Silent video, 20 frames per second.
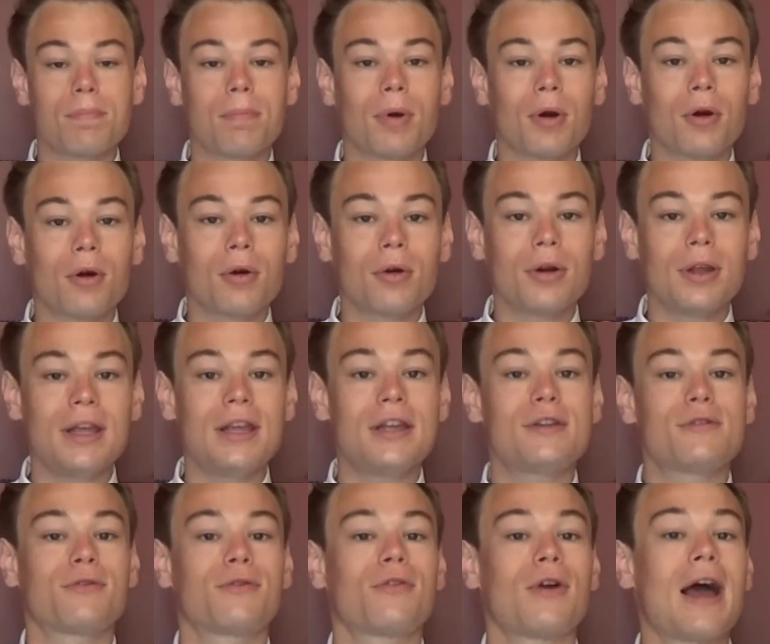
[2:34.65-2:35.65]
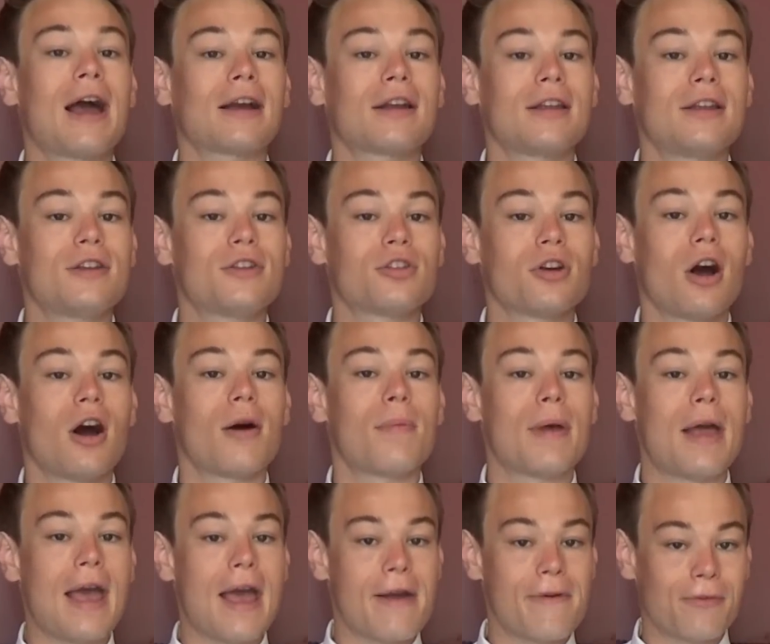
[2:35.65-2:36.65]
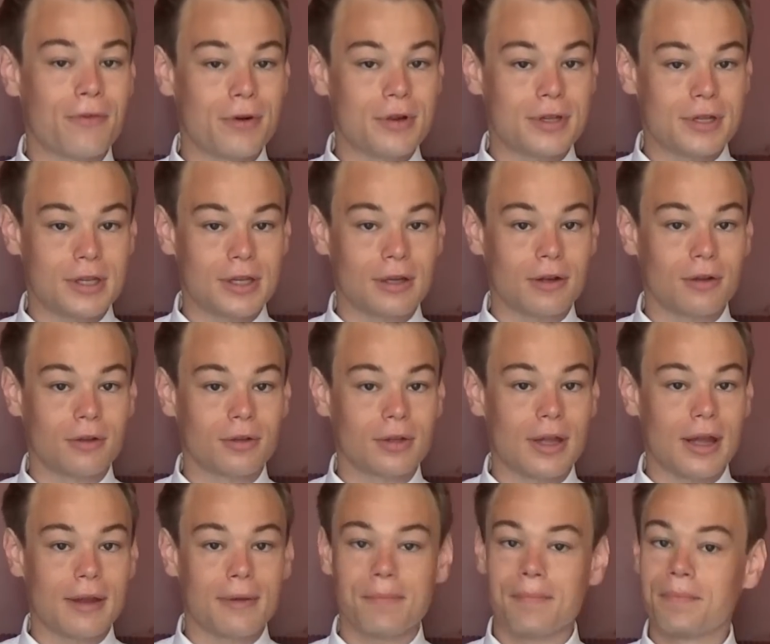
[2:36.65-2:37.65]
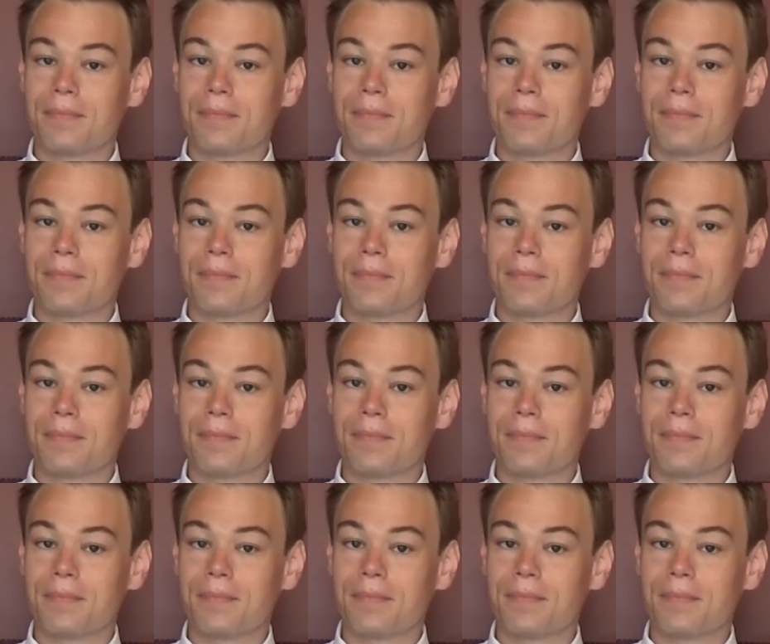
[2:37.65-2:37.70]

per each fracking job every single day.